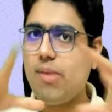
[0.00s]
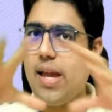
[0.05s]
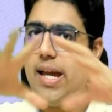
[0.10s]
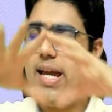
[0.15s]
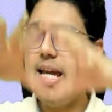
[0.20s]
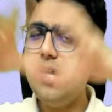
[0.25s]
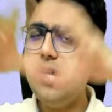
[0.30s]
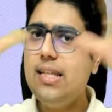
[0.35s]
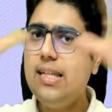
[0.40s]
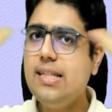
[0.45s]

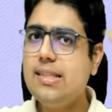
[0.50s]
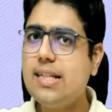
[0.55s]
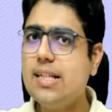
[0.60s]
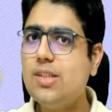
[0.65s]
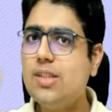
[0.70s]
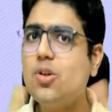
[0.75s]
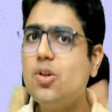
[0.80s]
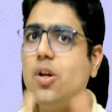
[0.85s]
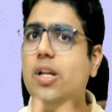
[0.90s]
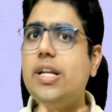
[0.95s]
In this
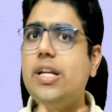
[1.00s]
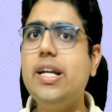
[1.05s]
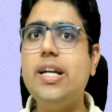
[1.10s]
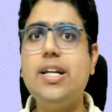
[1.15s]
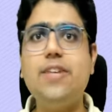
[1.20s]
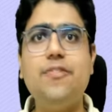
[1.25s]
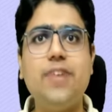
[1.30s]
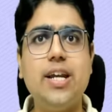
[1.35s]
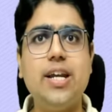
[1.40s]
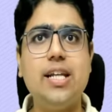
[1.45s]

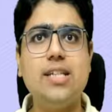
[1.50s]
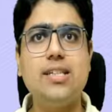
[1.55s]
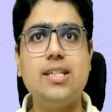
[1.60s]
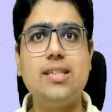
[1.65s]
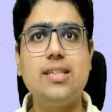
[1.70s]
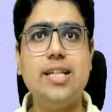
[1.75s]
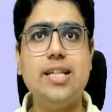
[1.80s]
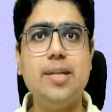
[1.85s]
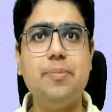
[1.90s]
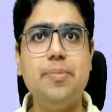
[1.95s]
consolidated financial
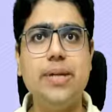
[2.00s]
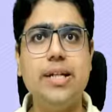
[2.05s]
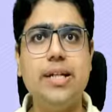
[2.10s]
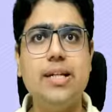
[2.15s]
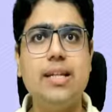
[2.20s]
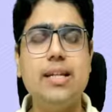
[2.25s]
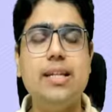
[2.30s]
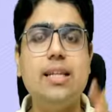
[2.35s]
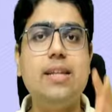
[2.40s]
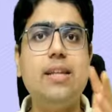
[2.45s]

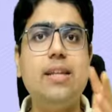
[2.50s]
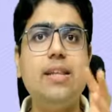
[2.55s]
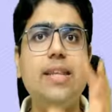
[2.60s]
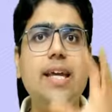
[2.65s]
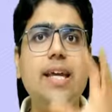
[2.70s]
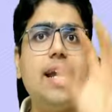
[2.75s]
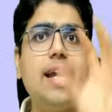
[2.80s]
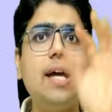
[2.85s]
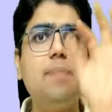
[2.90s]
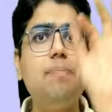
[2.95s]
statement,
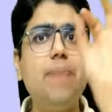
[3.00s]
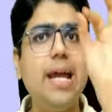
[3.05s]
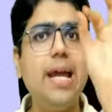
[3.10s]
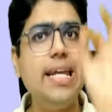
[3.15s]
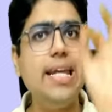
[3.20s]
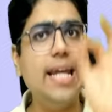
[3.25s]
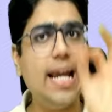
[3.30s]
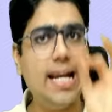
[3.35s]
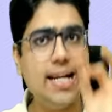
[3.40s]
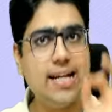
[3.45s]
there are
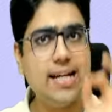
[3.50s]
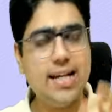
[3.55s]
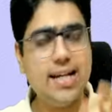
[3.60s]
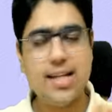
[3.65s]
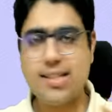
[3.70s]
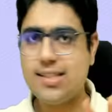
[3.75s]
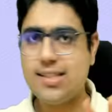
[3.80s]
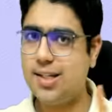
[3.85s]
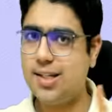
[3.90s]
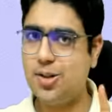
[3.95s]
many
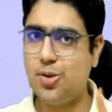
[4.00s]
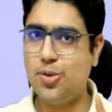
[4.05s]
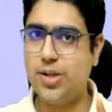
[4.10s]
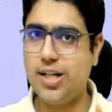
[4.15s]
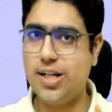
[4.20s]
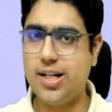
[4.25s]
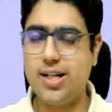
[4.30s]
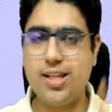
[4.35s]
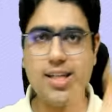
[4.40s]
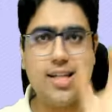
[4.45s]
entities
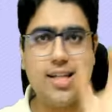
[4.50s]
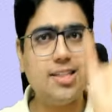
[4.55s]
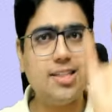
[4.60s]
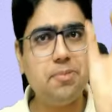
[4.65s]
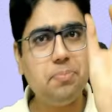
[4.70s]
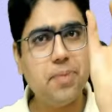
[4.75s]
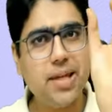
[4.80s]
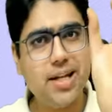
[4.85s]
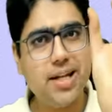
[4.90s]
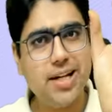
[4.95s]
included. There is a
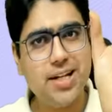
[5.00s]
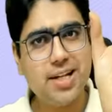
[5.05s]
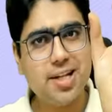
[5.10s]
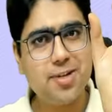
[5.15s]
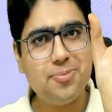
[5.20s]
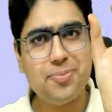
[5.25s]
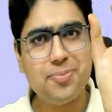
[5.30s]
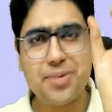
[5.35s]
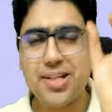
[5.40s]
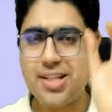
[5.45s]
parent
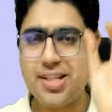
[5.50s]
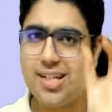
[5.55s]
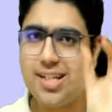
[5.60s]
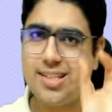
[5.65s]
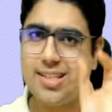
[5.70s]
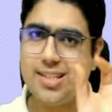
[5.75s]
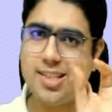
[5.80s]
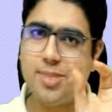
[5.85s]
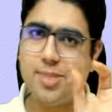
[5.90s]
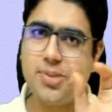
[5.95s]
company, there
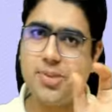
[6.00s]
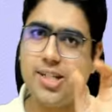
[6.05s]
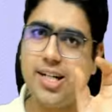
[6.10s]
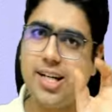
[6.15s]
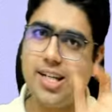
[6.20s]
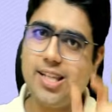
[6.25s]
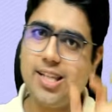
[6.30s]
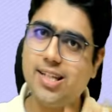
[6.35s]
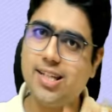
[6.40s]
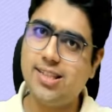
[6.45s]
is a
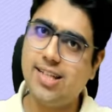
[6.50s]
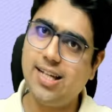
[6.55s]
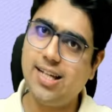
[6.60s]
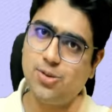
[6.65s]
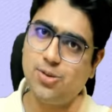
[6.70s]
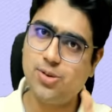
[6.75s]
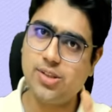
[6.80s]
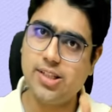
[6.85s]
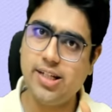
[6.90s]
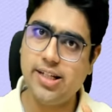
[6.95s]
subsidiary, there is an
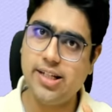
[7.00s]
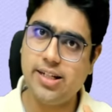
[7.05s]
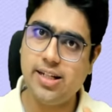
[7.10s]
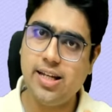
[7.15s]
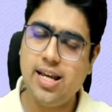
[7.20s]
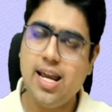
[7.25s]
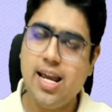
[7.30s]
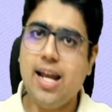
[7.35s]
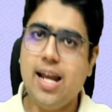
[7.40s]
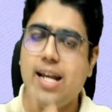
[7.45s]
associate.
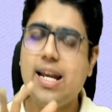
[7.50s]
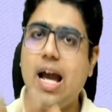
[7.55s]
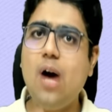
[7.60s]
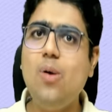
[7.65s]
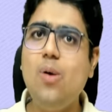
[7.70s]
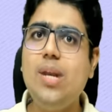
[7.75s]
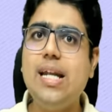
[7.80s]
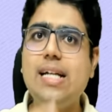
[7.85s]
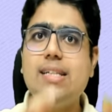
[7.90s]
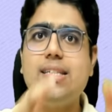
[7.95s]

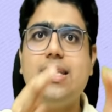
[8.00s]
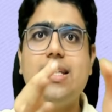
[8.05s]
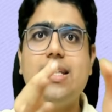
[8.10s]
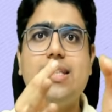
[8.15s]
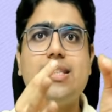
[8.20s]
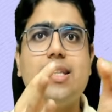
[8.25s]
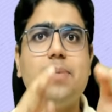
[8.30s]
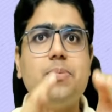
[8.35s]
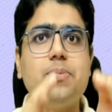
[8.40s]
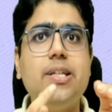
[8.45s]
Now, let's say the
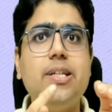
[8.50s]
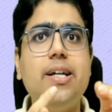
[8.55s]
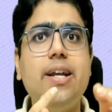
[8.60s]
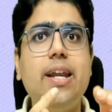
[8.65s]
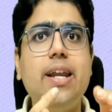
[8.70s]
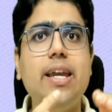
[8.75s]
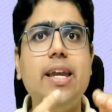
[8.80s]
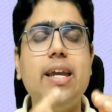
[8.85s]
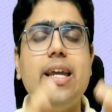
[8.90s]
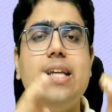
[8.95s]

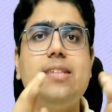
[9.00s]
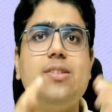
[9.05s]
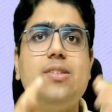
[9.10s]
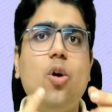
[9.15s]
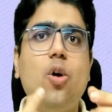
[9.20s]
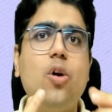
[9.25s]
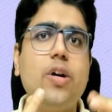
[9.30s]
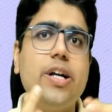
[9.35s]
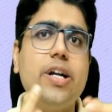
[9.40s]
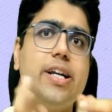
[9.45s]
subsidiary is
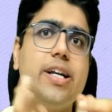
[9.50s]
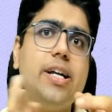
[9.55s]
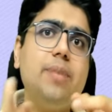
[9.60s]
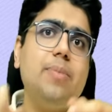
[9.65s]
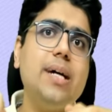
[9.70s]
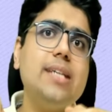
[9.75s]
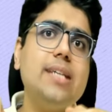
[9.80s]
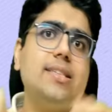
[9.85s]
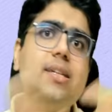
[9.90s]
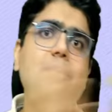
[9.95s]
audited
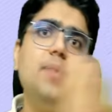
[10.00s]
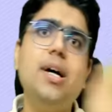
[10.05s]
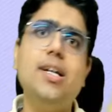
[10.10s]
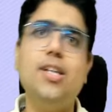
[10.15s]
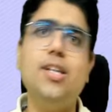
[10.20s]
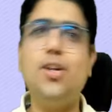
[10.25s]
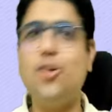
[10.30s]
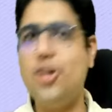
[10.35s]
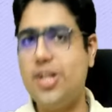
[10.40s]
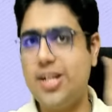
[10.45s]
by some
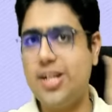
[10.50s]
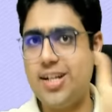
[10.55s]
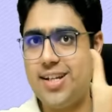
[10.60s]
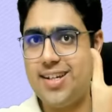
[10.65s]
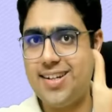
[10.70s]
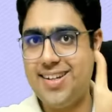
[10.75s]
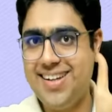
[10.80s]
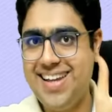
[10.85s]
other auditor.